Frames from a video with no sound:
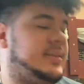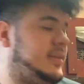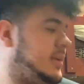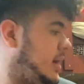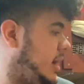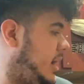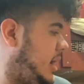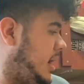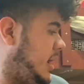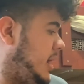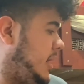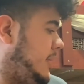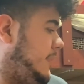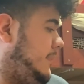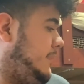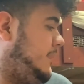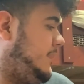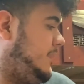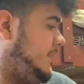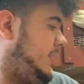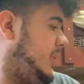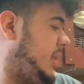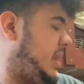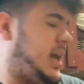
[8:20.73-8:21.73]

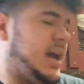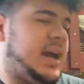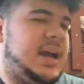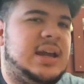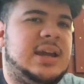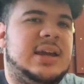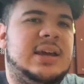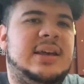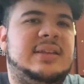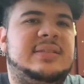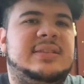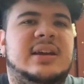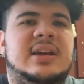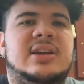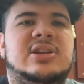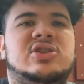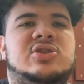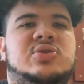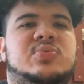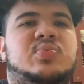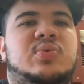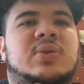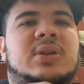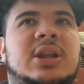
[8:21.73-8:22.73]
I guess I could
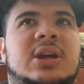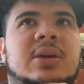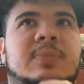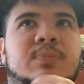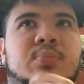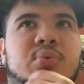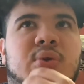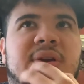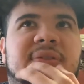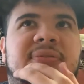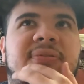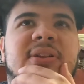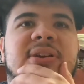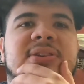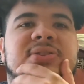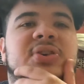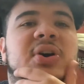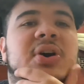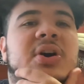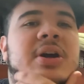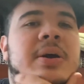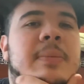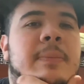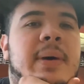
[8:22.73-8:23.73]
just really briefly
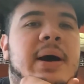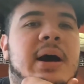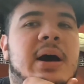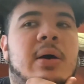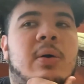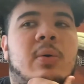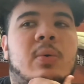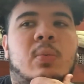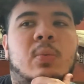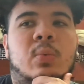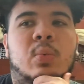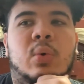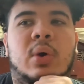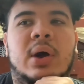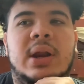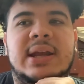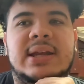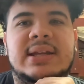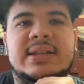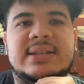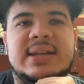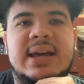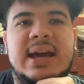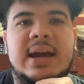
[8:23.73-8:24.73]
talk about what
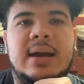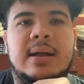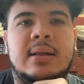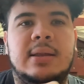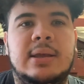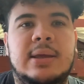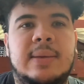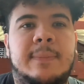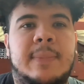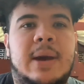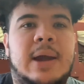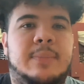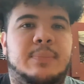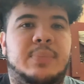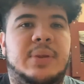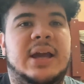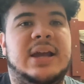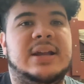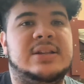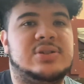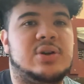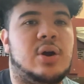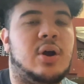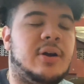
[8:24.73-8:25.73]
exactly my
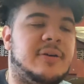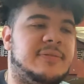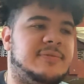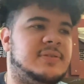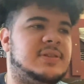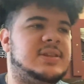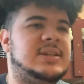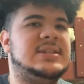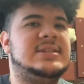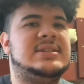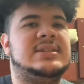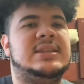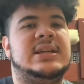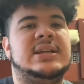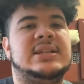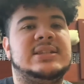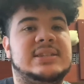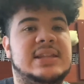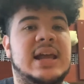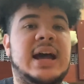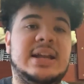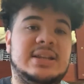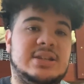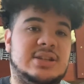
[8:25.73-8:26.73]
plans are for these things,
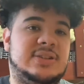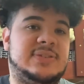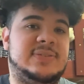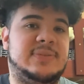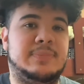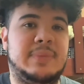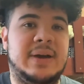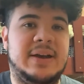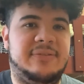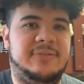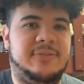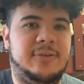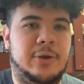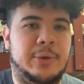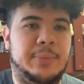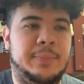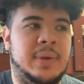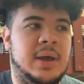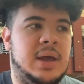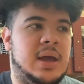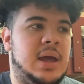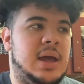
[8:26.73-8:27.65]
not just for my film.